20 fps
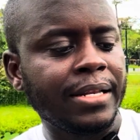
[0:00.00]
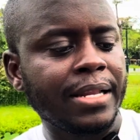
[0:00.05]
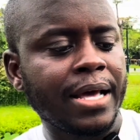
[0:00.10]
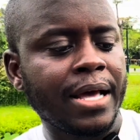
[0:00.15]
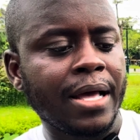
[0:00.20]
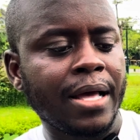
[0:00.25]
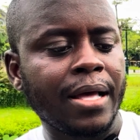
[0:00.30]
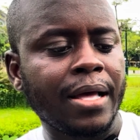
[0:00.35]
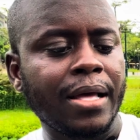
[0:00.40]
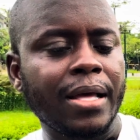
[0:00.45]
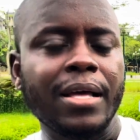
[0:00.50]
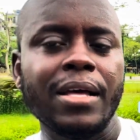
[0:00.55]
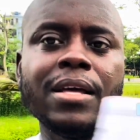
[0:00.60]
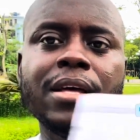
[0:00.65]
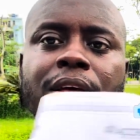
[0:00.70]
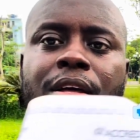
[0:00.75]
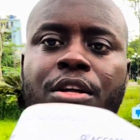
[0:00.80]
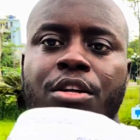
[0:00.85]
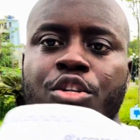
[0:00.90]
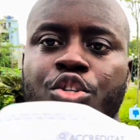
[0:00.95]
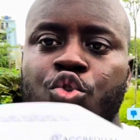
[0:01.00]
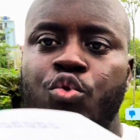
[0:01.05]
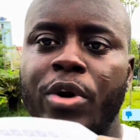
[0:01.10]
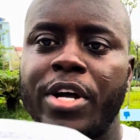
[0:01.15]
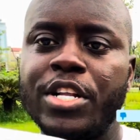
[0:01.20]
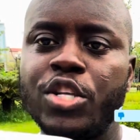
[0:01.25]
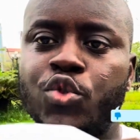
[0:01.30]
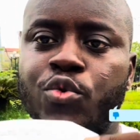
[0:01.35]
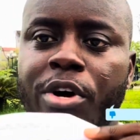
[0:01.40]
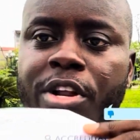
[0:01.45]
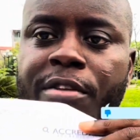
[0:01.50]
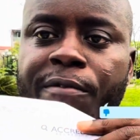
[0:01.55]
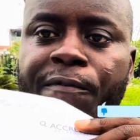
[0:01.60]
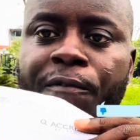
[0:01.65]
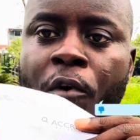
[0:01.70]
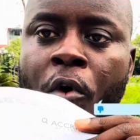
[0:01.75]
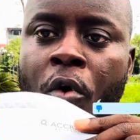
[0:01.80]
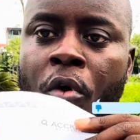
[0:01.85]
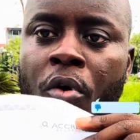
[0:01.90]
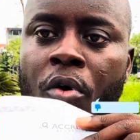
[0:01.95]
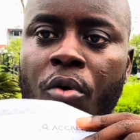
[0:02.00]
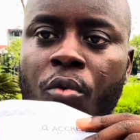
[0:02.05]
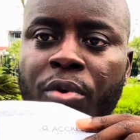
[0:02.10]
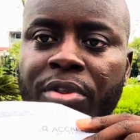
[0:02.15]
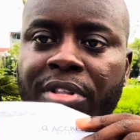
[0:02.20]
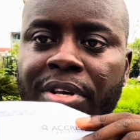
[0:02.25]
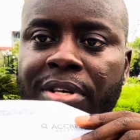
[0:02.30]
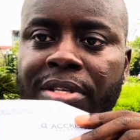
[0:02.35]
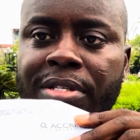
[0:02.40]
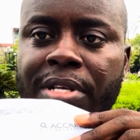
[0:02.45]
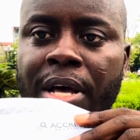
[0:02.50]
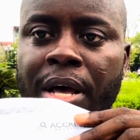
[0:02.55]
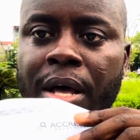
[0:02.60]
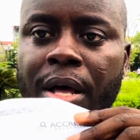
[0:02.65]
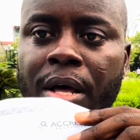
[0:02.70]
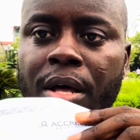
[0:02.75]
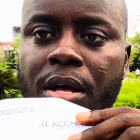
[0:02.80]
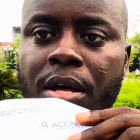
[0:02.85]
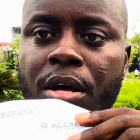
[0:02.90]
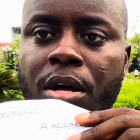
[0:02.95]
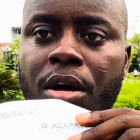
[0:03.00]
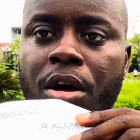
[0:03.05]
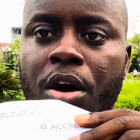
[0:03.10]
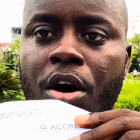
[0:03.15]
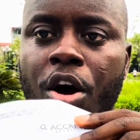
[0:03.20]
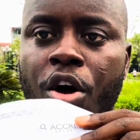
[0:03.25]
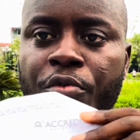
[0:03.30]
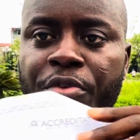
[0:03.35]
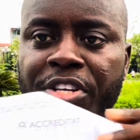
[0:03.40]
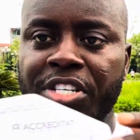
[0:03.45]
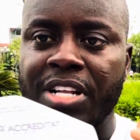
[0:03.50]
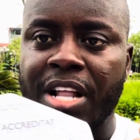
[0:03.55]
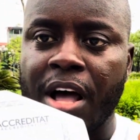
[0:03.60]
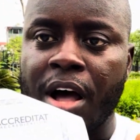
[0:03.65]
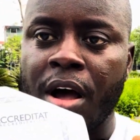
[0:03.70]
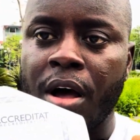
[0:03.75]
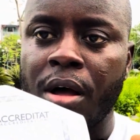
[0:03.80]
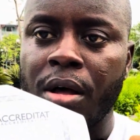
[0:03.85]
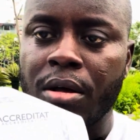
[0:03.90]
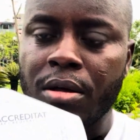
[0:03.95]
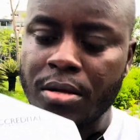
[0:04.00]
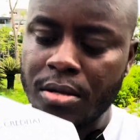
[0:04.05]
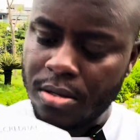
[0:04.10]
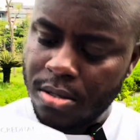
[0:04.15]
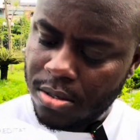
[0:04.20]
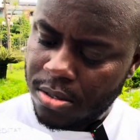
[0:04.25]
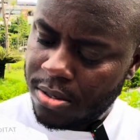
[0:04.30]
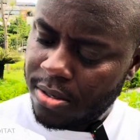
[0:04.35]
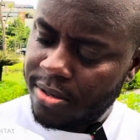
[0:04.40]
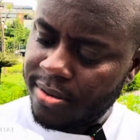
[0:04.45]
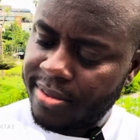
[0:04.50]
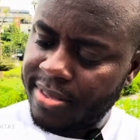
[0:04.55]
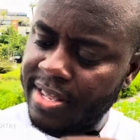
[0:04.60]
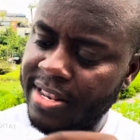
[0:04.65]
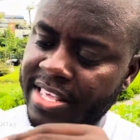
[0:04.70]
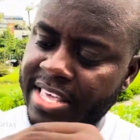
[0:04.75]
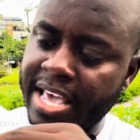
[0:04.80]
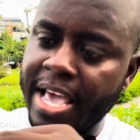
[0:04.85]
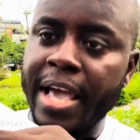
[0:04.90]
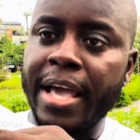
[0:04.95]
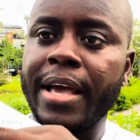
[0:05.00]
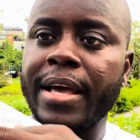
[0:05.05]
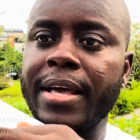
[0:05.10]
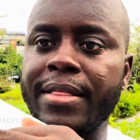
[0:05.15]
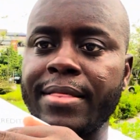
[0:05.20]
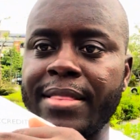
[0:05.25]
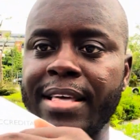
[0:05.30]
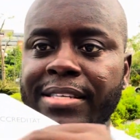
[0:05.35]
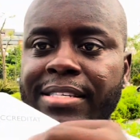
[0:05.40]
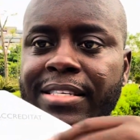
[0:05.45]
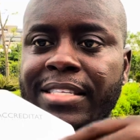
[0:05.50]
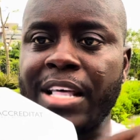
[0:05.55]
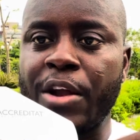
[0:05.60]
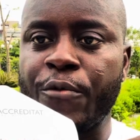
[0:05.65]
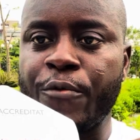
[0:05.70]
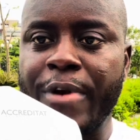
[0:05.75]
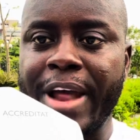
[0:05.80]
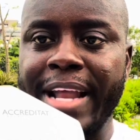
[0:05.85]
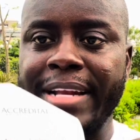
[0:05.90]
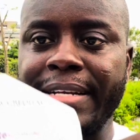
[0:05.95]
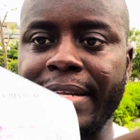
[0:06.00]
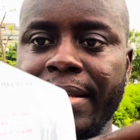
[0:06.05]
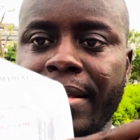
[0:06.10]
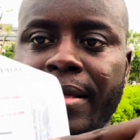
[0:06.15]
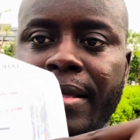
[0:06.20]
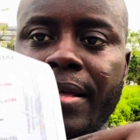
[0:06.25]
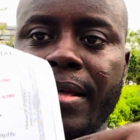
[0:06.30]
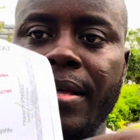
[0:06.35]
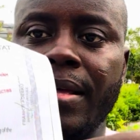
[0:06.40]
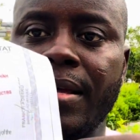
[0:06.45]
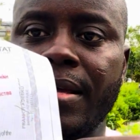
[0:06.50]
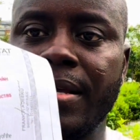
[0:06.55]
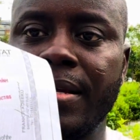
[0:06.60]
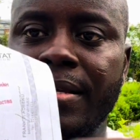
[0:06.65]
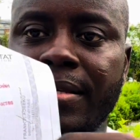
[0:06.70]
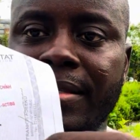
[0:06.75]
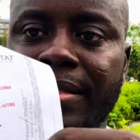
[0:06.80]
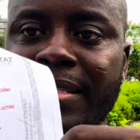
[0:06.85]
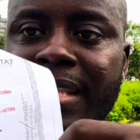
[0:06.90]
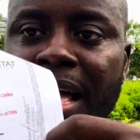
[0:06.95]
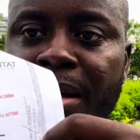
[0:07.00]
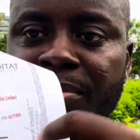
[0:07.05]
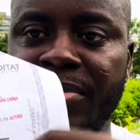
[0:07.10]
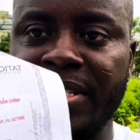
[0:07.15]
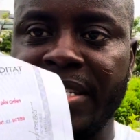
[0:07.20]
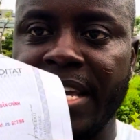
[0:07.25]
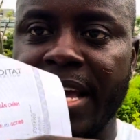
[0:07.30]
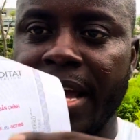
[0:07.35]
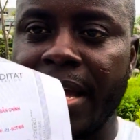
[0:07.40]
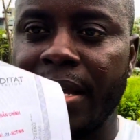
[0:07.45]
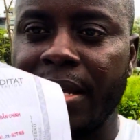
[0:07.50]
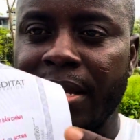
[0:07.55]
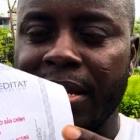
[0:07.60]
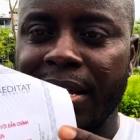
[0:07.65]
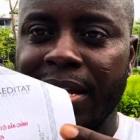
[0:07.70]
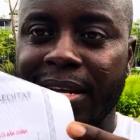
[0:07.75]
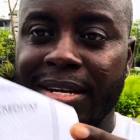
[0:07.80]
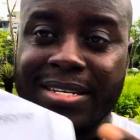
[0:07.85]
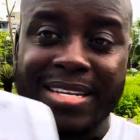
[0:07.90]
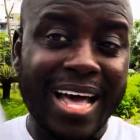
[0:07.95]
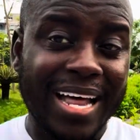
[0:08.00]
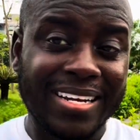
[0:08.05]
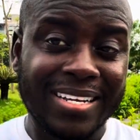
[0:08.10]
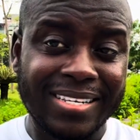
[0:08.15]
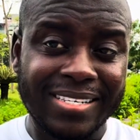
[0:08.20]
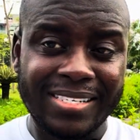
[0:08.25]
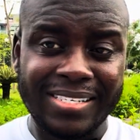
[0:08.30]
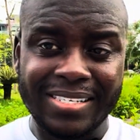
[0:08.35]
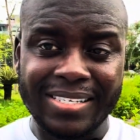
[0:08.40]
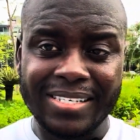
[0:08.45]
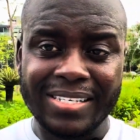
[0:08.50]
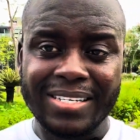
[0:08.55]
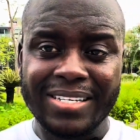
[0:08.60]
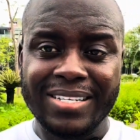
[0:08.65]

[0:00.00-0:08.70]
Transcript: 2024 with this original thing here. This is the red stamps here. That is